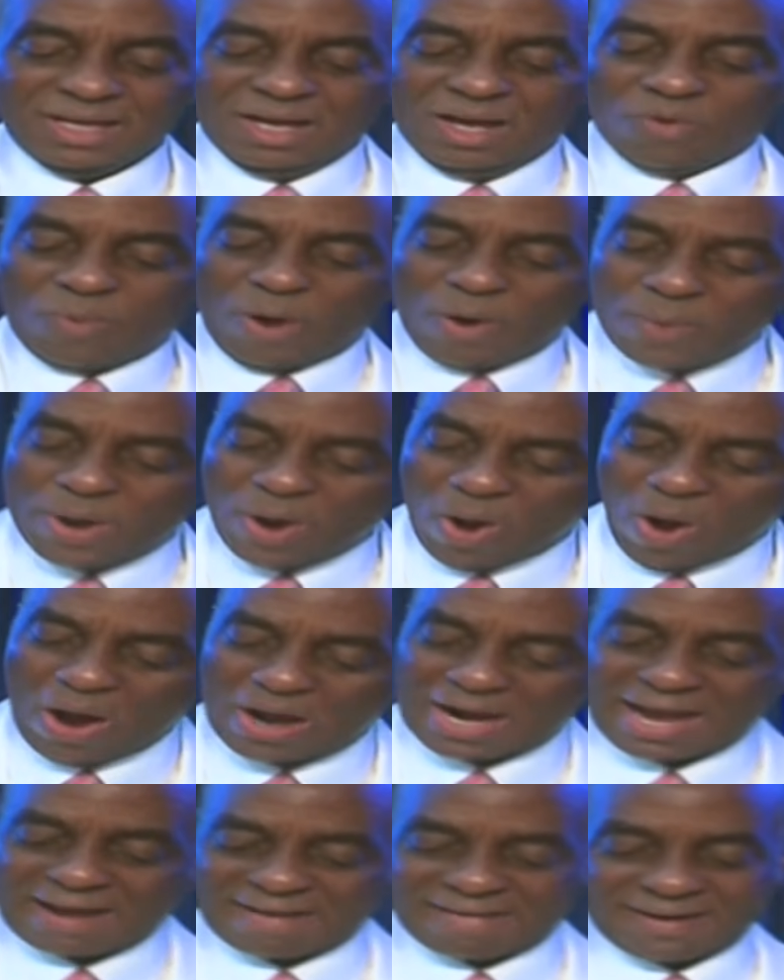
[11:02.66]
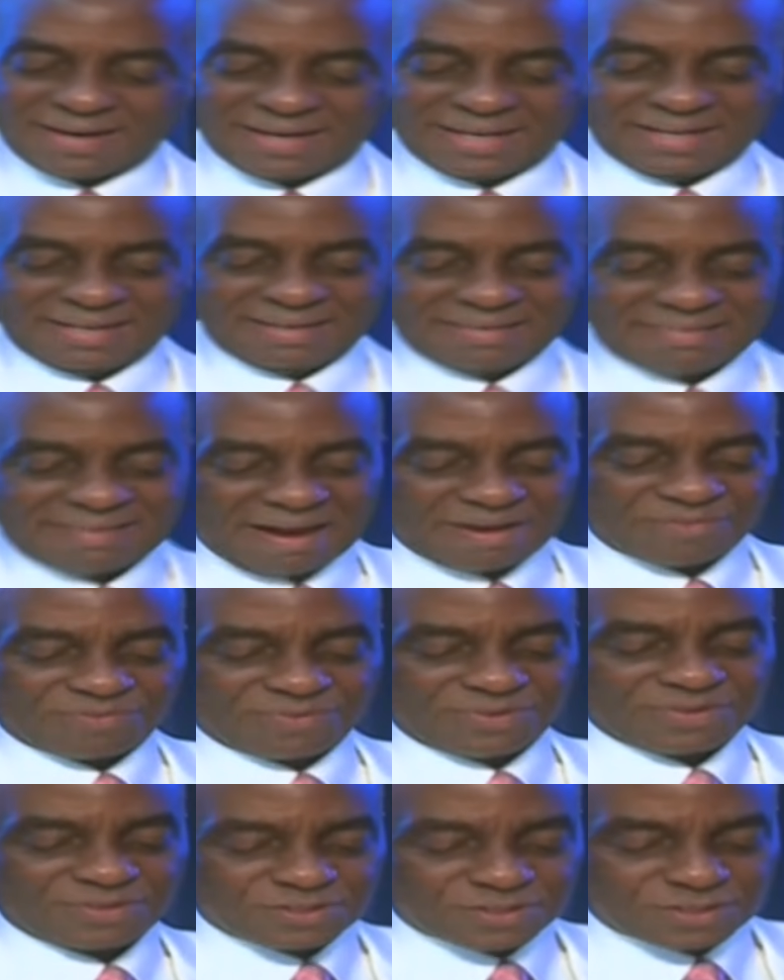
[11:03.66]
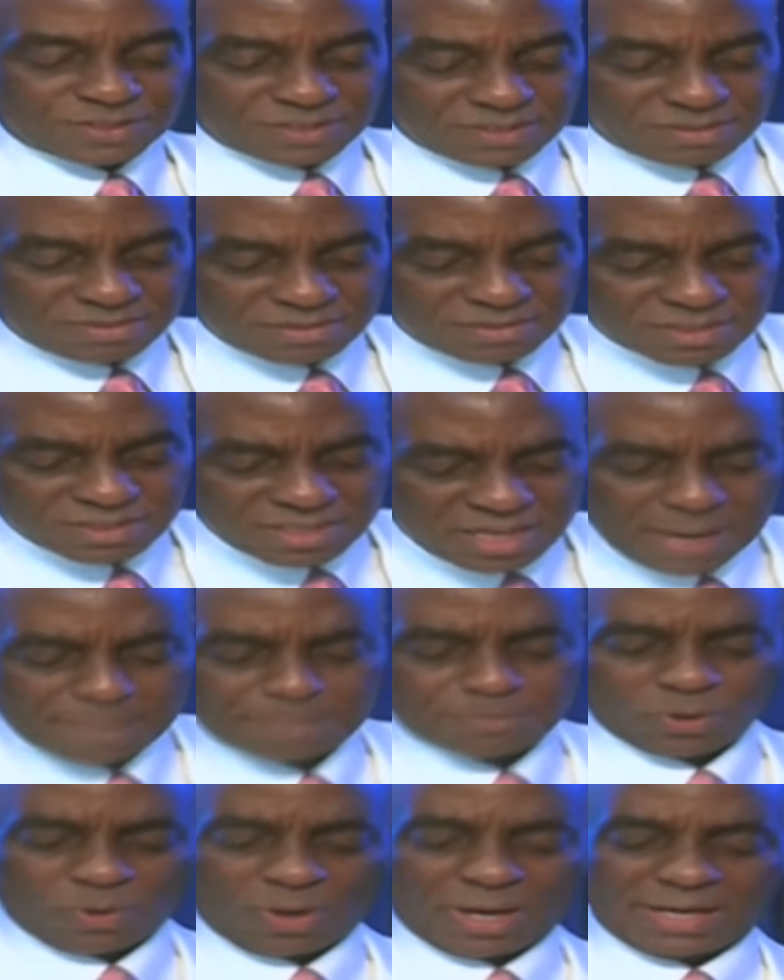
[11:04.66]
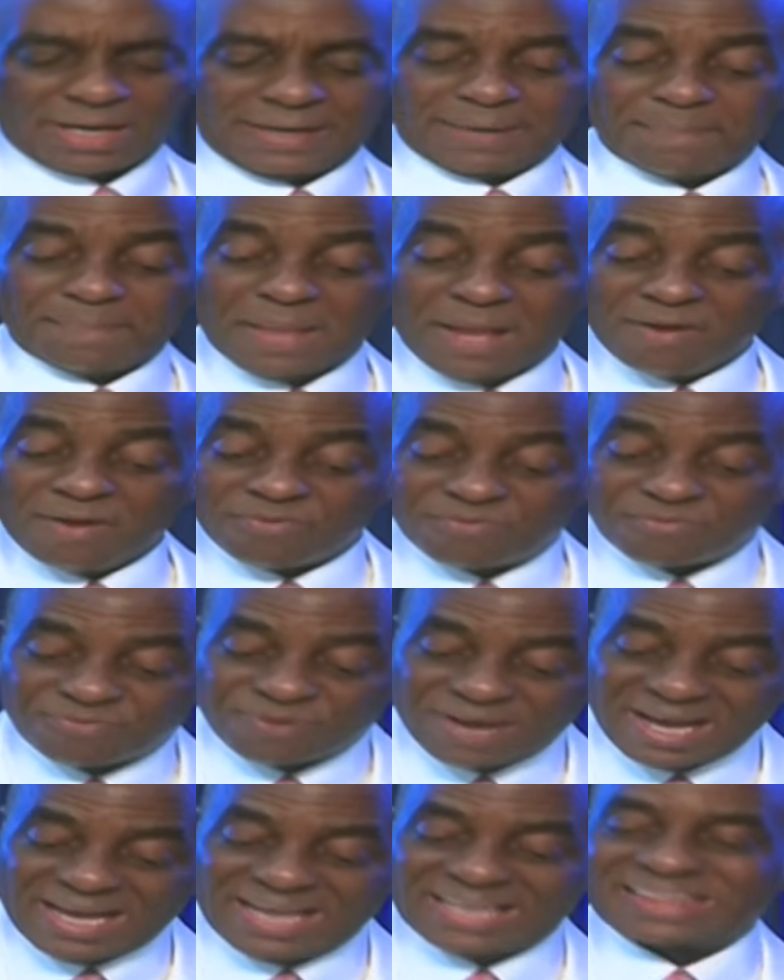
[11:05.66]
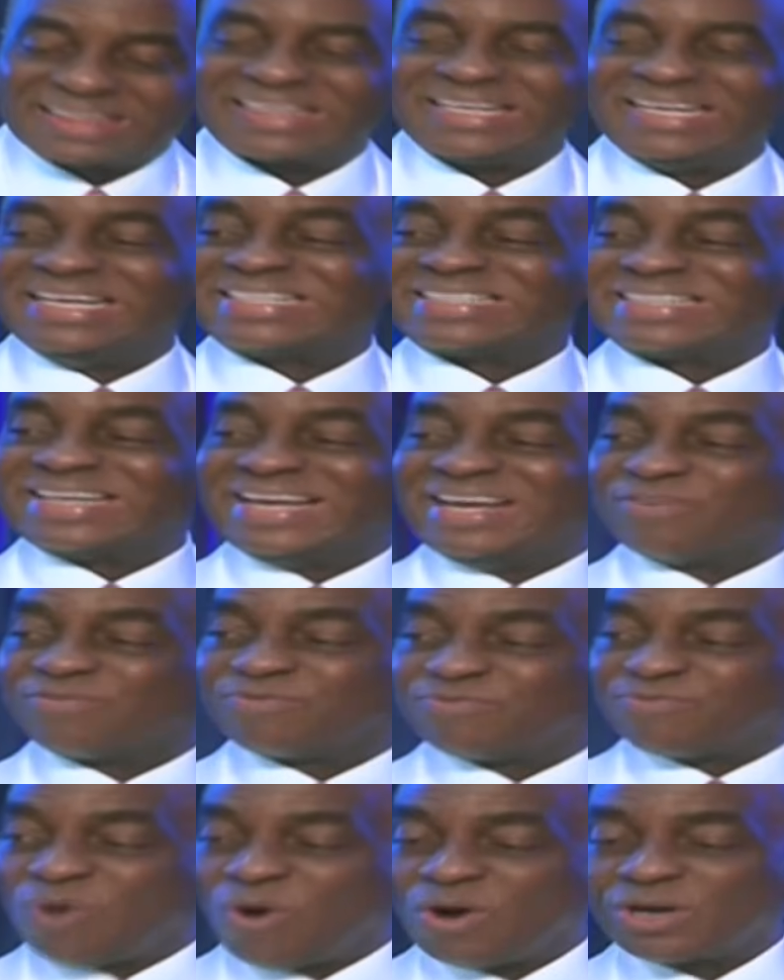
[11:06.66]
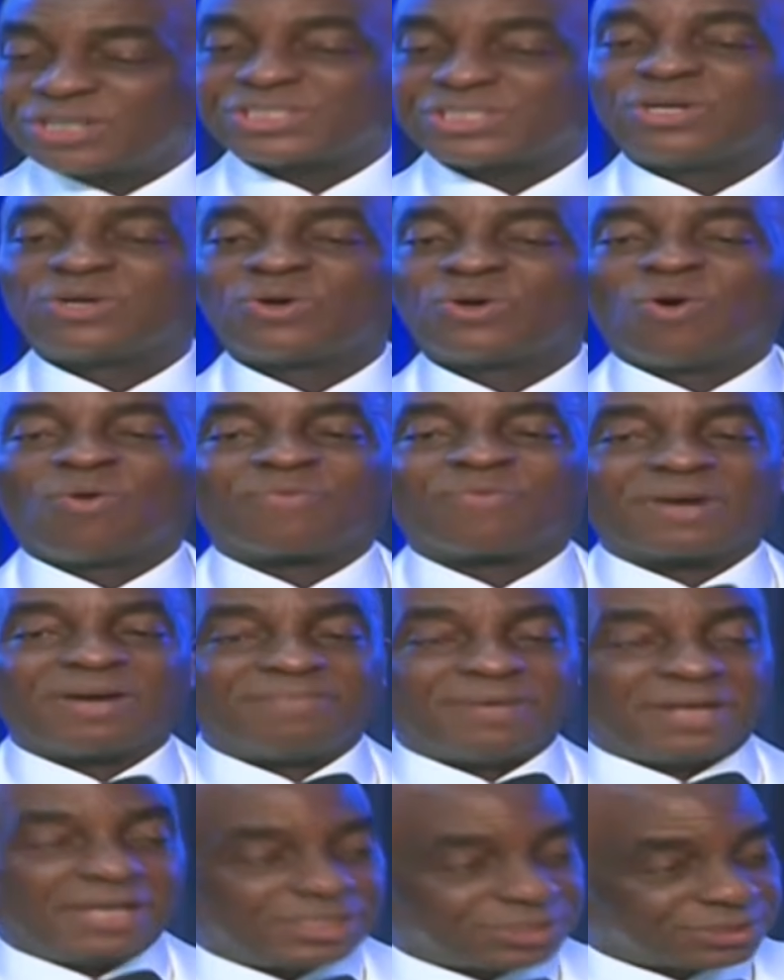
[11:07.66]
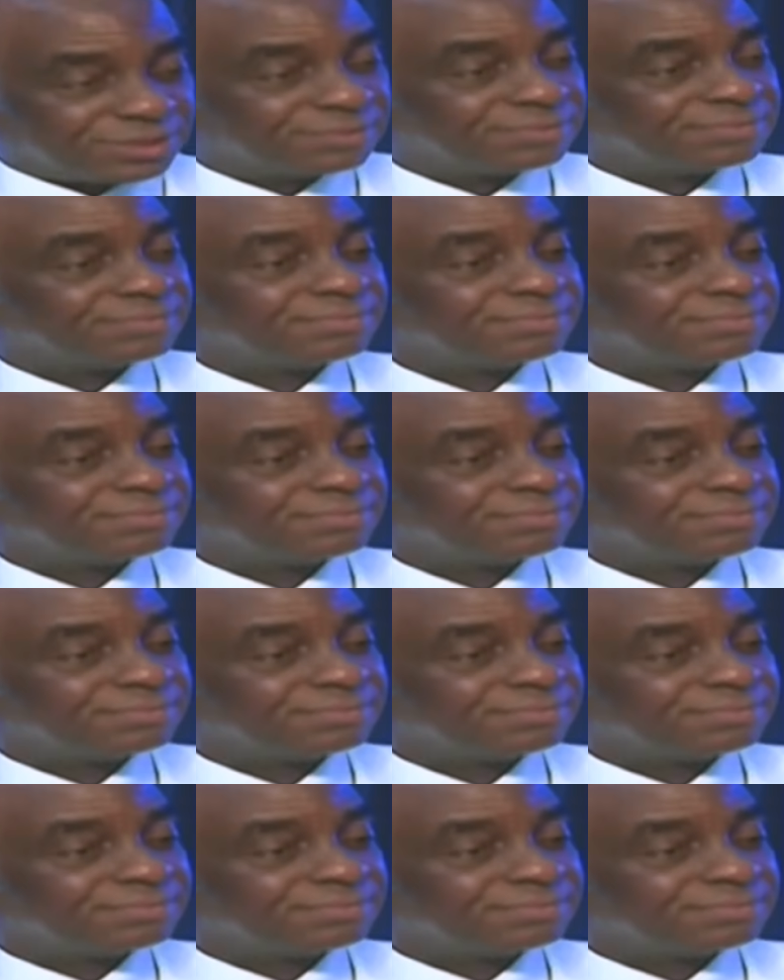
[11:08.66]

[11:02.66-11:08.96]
Well, we all agree that scripturally, faith is a function of revelation.